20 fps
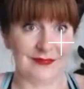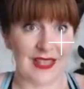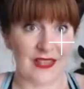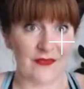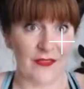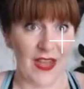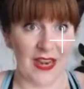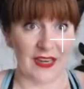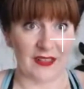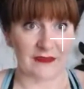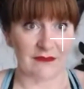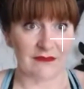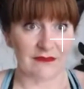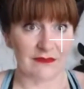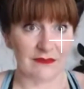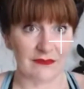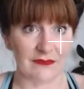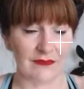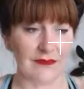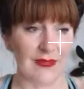That's fine.
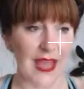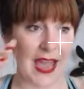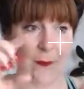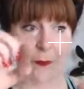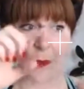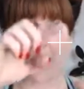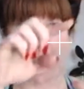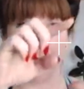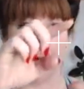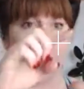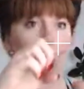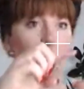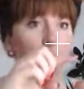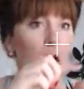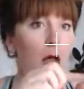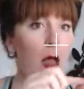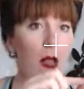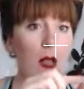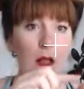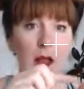And we will
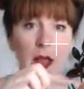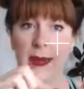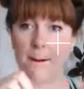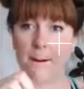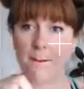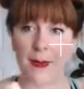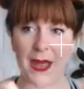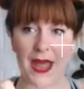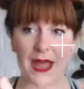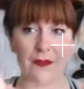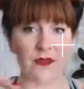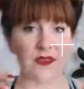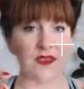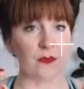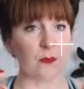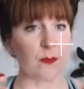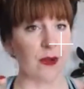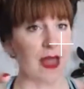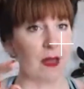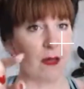all kind of
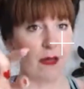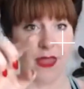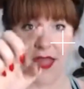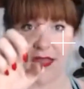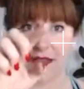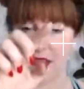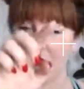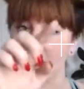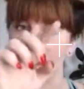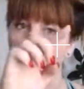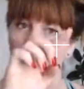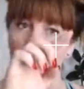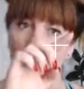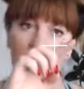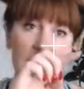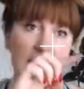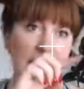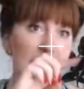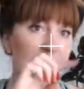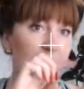bounce around that
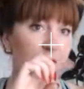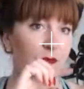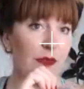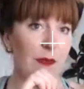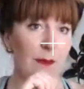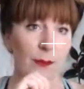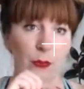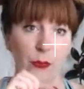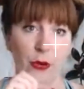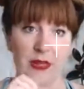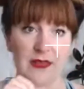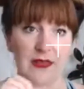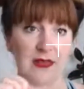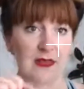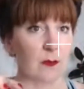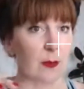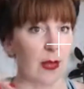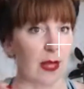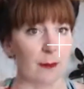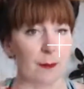circle in different points
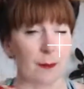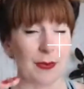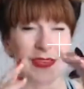as well.